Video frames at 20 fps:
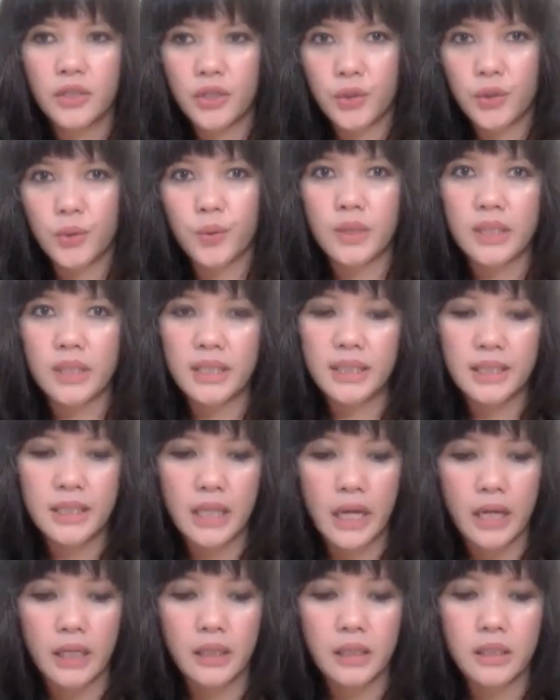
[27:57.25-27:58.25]
to the
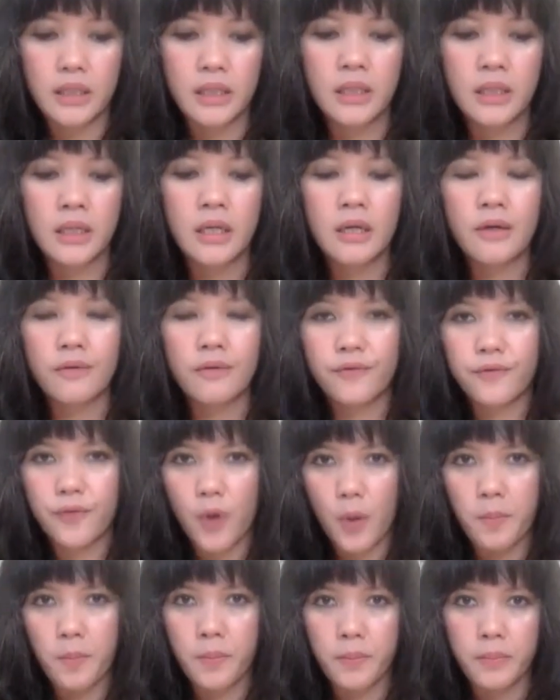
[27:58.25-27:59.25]
state,
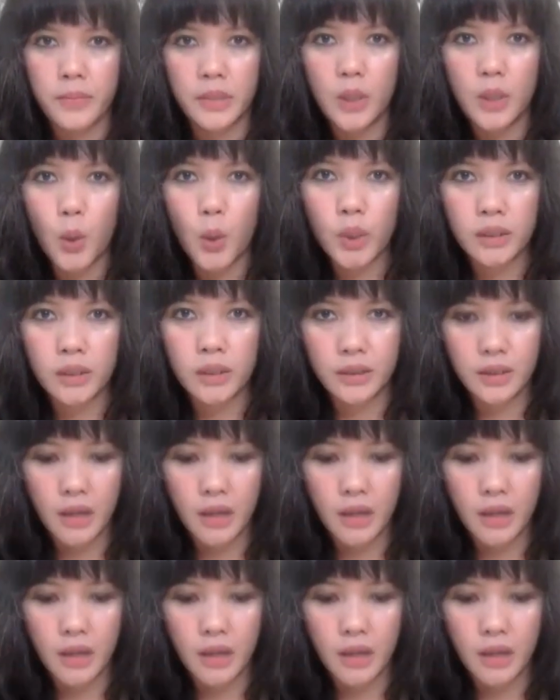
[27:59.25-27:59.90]
from local